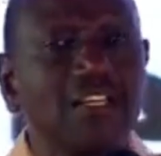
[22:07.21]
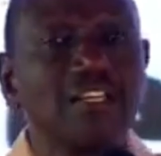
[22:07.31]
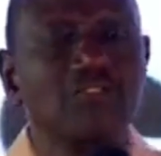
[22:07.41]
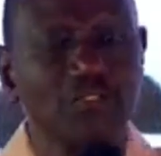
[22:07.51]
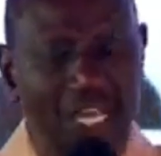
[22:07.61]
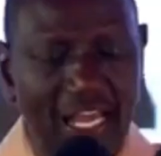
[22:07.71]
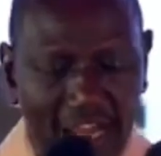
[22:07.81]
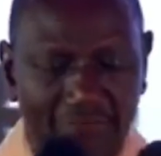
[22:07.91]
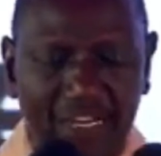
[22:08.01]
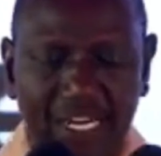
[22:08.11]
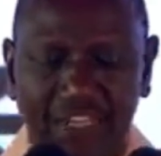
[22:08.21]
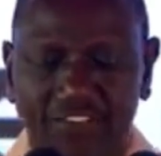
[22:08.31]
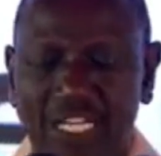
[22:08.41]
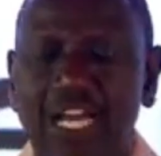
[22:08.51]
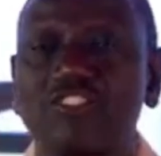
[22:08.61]
to the evident
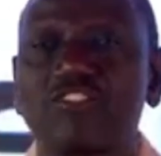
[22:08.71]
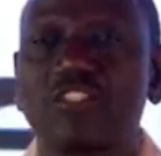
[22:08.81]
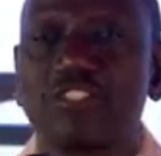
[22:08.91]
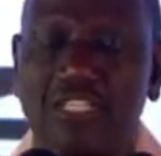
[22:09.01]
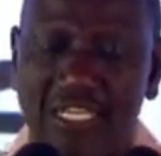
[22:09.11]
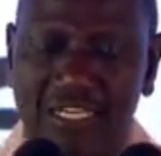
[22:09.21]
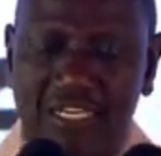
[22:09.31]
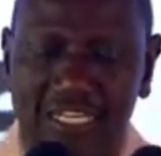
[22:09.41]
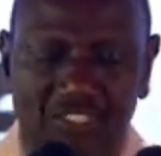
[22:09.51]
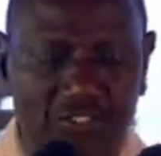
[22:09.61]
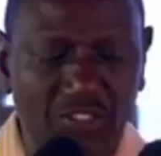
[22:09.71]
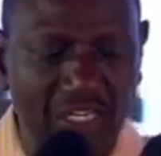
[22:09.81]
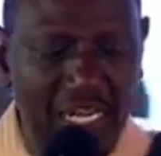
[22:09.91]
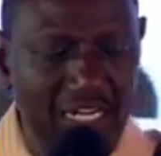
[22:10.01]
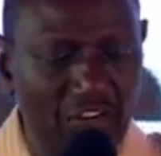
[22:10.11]
surge in industrial
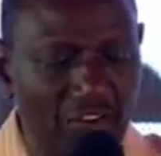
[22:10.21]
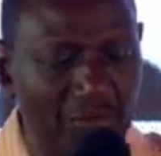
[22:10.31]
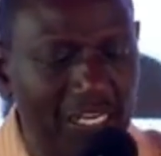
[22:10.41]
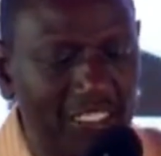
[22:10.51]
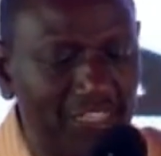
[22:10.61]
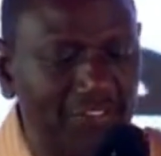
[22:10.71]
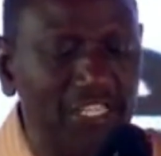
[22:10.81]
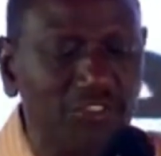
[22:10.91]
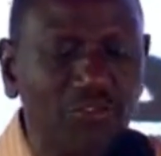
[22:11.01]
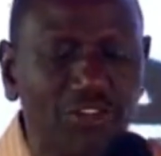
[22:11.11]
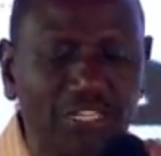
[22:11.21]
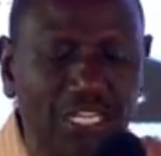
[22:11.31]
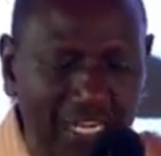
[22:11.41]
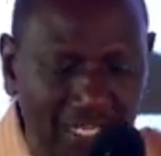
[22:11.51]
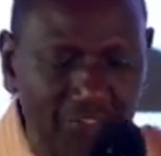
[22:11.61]
and economic activity throughout the
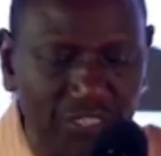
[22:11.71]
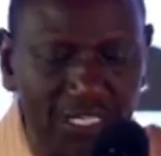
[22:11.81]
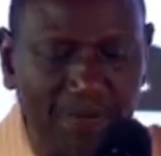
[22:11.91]
country,